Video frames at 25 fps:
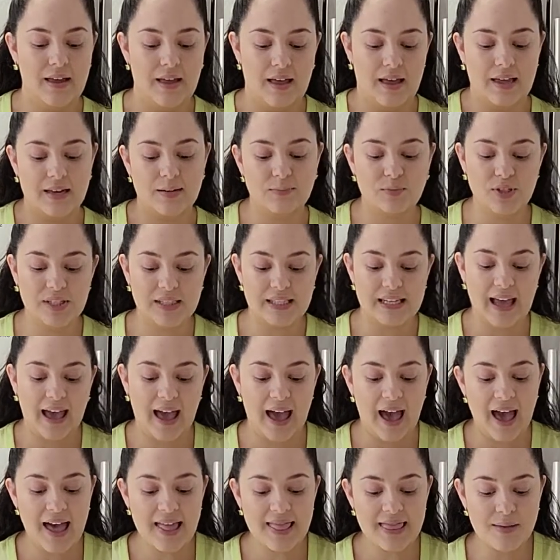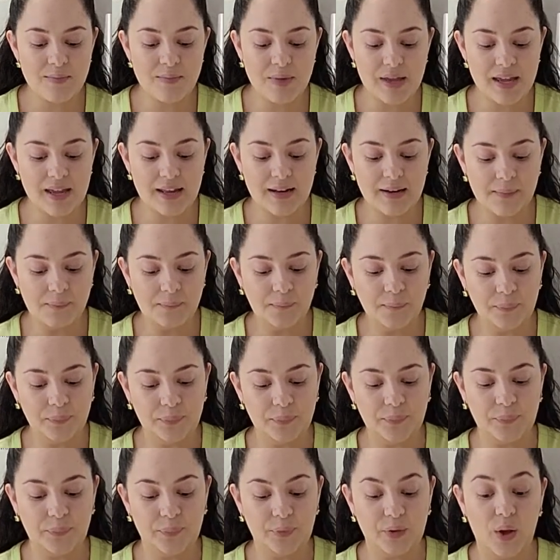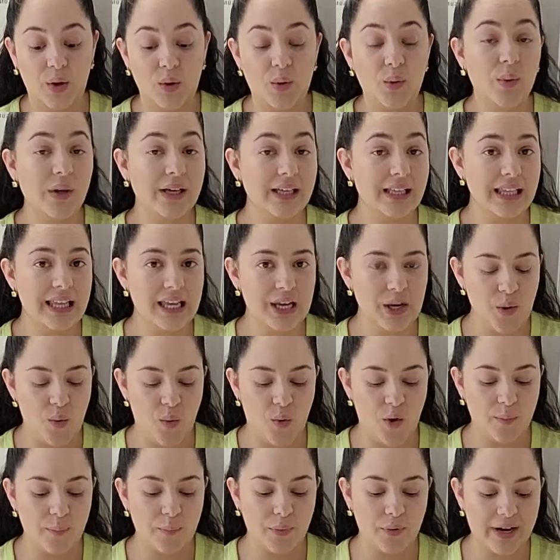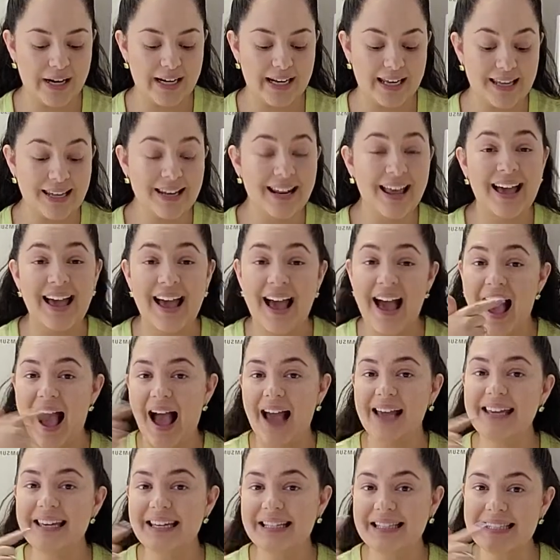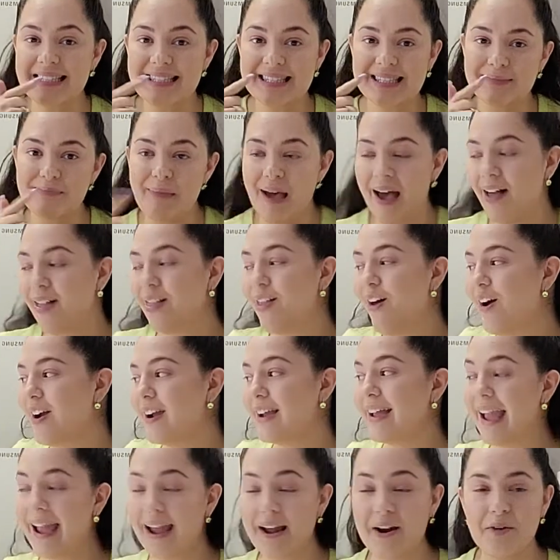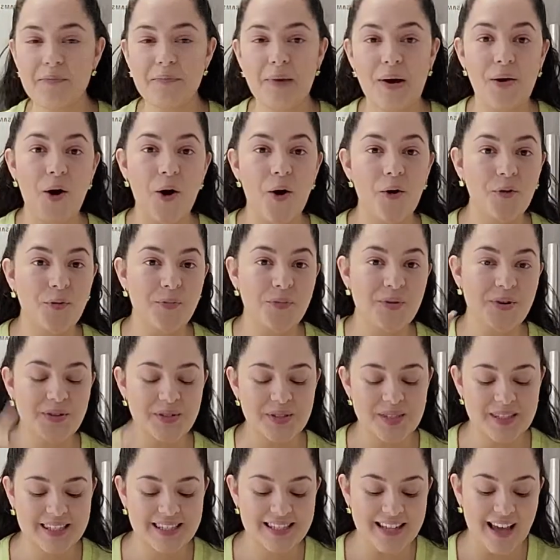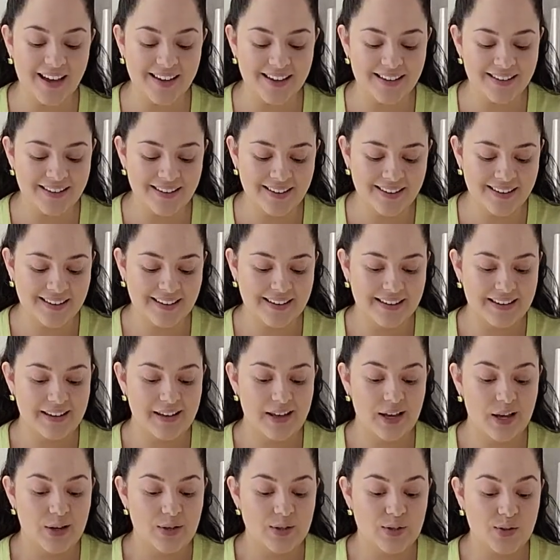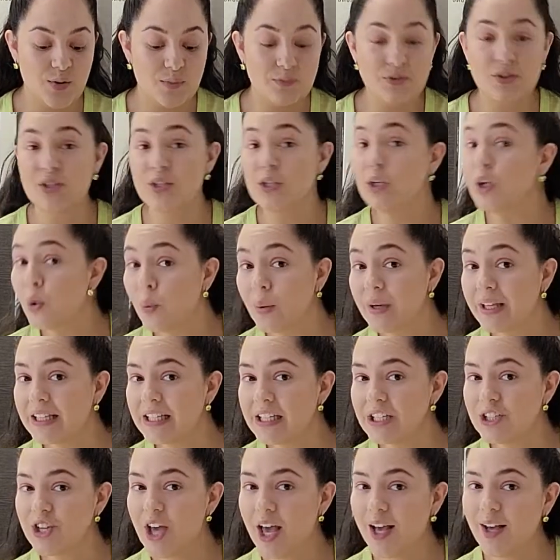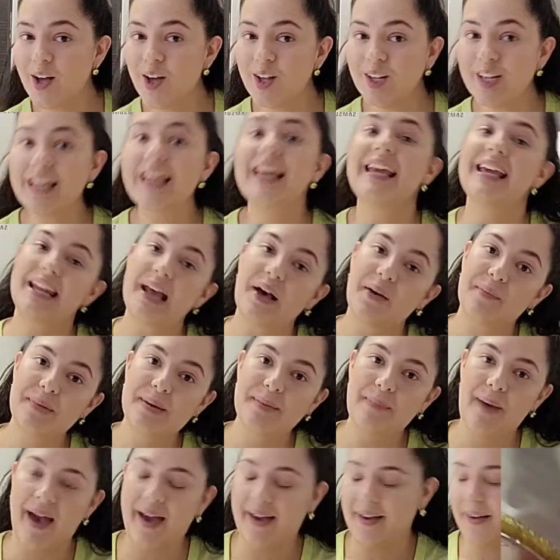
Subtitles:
I'm just gonna add them in, quickly incorporate it. I can smell our caramel almost done, so I'm just gonna quickly check on it and I'll be back.